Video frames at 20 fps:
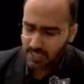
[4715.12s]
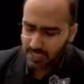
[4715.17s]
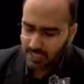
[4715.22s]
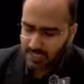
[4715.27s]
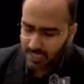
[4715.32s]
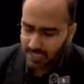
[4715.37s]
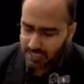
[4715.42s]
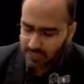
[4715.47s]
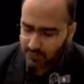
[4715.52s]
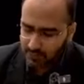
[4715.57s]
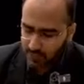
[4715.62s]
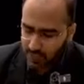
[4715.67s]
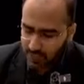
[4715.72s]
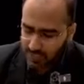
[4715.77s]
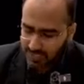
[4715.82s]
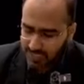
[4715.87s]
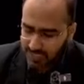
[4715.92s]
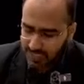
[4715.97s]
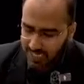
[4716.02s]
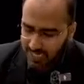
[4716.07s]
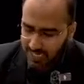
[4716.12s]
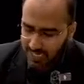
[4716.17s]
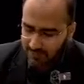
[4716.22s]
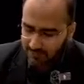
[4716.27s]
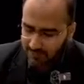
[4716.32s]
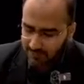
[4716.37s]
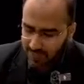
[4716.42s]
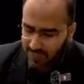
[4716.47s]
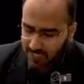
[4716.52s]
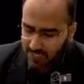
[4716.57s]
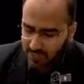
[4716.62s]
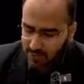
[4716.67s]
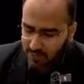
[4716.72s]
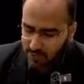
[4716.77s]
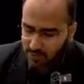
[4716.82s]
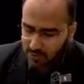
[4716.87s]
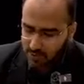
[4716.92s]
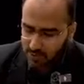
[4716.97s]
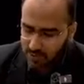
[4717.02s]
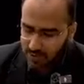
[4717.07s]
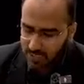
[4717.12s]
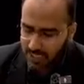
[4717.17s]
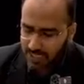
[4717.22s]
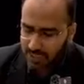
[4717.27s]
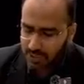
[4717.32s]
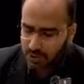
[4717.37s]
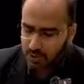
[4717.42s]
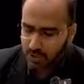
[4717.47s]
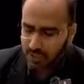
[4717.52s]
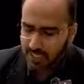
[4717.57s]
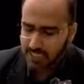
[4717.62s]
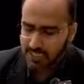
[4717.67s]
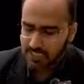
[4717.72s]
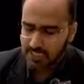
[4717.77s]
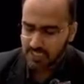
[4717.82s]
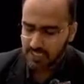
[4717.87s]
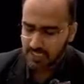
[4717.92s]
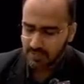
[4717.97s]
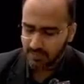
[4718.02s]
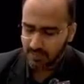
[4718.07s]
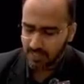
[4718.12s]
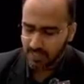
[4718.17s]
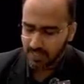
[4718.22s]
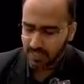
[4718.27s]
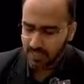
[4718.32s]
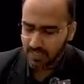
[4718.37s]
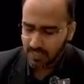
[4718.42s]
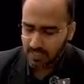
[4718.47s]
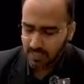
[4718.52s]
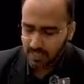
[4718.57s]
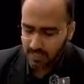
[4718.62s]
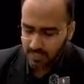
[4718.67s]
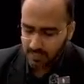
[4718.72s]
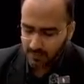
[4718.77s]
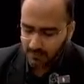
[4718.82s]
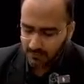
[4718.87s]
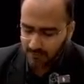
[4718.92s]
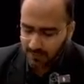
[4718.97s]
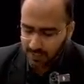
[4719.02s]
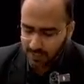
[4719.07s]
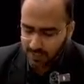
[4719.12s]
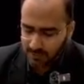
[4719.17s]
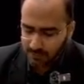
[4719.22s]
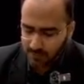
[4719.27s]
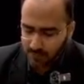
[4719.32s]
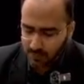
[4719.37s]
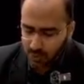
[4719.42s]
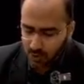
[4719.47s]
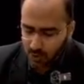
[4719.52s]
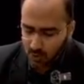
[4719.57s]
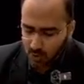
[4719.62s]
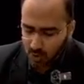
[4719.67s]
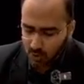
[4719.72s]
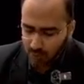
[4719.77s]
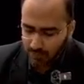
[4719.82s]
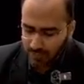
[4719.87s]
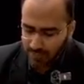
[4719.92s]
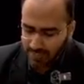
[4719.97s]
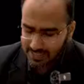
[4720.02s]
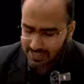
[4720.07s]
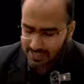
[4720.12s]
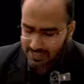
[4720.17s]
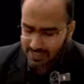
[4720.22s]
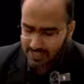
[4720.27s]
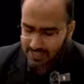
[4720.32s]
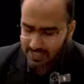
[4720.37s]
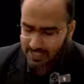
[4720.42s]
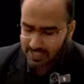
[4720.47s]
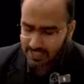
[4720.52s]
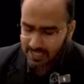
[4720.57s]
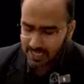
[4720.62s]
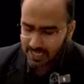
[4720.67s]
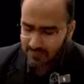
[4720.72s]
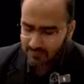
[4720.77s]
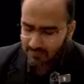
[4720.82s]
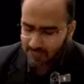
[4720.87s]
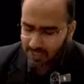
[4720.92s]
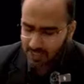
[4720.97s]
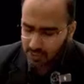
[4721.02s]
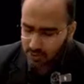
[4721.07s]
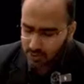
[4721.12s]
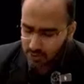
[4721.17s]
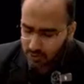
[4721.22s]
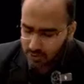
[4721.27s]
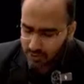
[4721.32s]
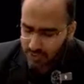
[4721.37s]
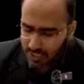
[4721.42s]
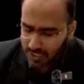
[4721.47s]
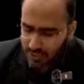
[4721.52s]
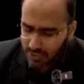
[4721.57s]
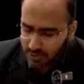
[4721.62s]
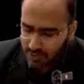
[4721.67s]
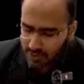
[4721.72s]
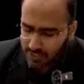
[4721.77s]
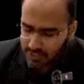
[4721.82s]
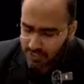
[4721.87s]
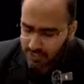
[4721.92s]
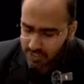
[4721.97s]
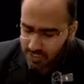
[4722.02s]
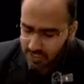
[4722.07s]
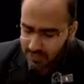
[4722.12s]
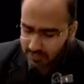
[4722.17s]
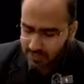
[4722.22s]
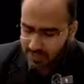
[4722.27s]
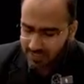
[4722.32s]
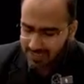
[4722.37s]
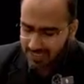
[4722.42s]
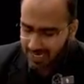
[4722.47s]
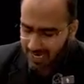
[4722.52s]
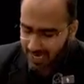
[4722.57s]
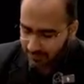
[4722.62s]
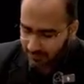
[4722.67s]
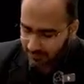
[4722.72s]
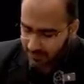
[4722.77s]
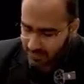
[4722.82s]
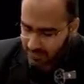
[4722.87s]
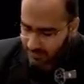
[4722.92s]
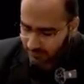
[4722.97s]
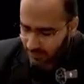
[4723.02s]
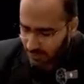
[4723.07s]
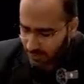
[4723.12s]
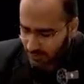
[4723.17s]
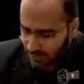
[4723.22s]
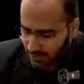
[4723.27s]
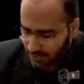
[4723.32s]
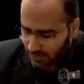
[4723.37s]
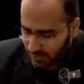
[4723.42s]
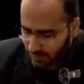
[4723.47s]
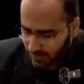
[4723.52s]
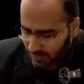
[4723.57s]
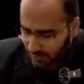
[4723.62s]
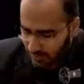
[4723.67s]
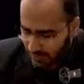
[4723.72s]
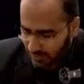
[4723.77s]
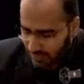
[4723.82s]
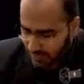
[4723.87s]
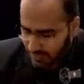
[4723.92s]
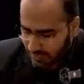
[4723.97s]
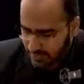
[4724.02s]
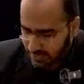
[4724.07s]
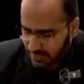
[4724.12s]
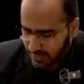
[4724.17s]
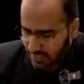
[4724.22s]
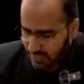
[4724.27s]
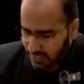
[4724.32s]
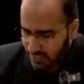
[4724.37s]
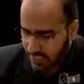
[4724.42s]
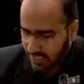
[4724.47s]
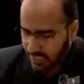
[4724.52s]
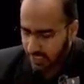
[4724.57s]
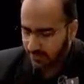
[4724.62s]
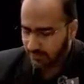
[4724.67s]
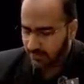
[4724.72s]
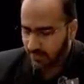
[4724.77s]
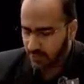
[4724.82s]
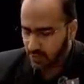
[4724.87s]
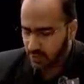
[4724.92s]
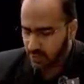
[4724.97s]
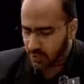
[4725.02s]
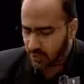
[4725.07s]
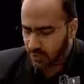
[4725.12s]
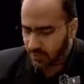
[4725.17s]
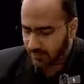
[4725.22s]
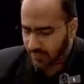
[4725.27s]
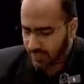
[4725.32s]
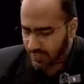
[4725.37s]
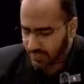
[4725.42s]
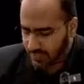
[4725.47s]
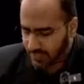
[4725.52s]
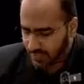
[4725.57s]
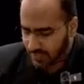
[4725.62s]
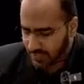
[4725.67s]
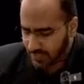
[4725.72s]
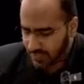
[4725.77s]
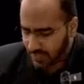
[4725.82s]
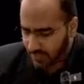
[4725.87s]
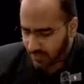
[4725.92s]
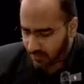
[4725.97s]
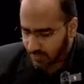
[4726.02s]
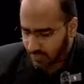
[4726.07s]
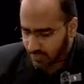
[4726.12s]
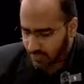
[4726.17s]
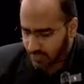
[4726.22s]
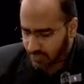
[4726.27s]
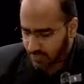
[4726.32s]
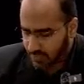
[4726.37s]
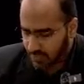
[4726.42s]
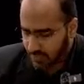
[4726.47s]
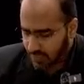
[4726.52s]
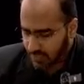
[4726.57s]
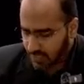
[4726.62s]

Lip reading: Next, what is the FiO2 that you are achieving? With blue venturi, the FiO2 that you achieve is, first of all, you need to remember, guys, the FiO2 of venturi is how much?